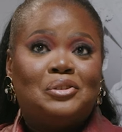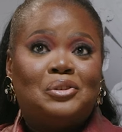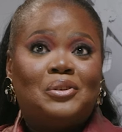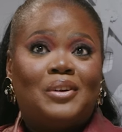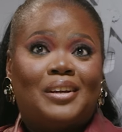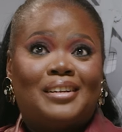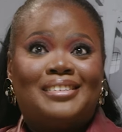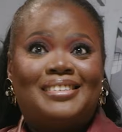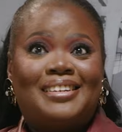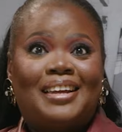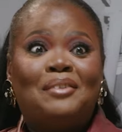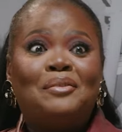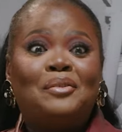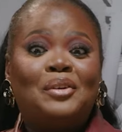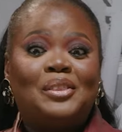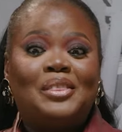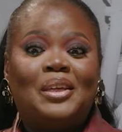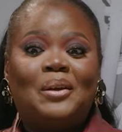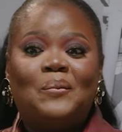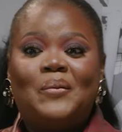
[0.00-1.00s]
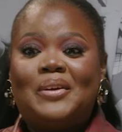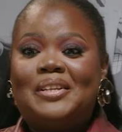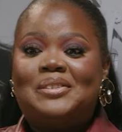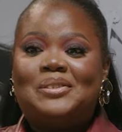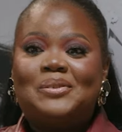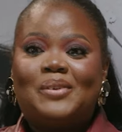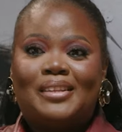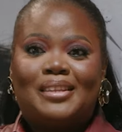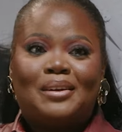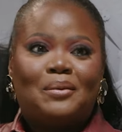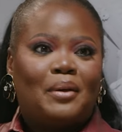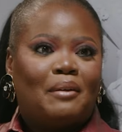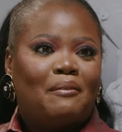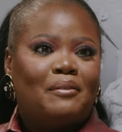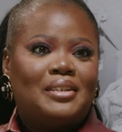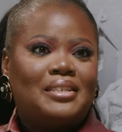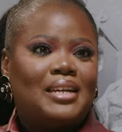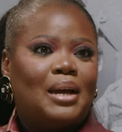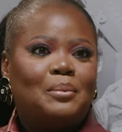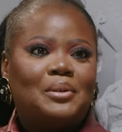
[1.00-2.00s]
true, actually. Everything we do, I think
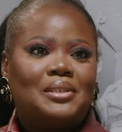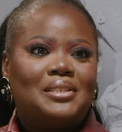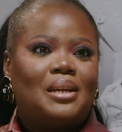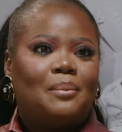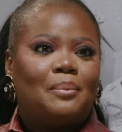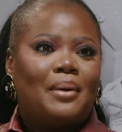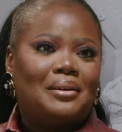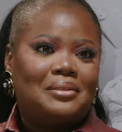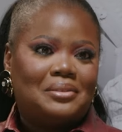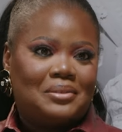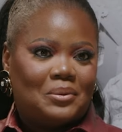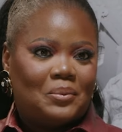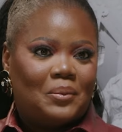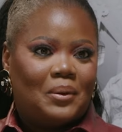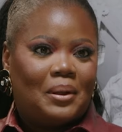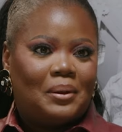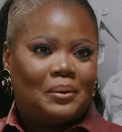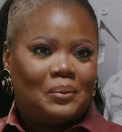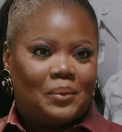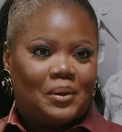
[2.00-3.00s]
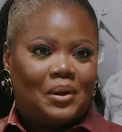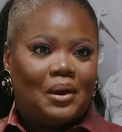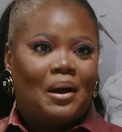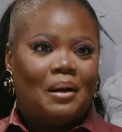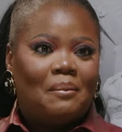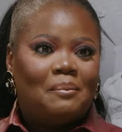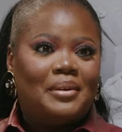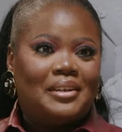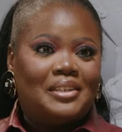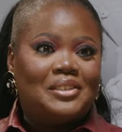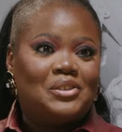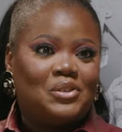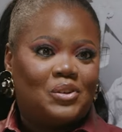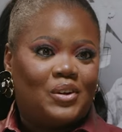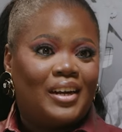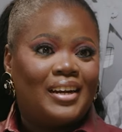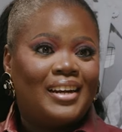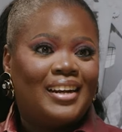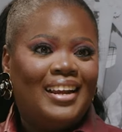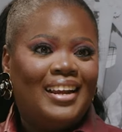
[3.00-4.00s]
every time we step out into the world, we are ministering.